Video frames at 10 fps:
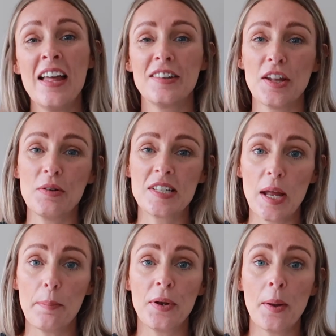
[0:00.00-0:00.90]
So
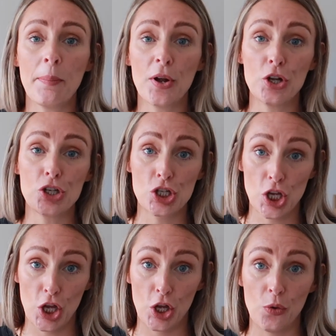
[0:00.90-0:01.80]
tip number
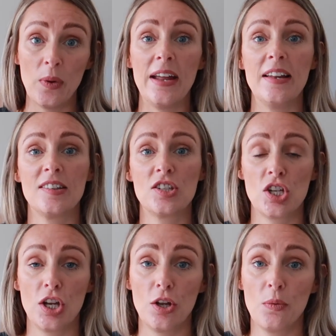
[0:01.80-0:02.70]
two is
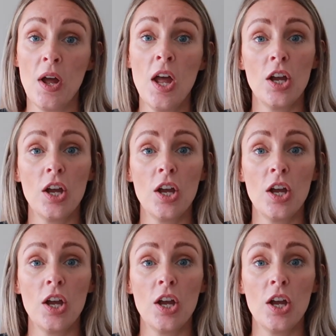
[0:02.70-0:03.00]
to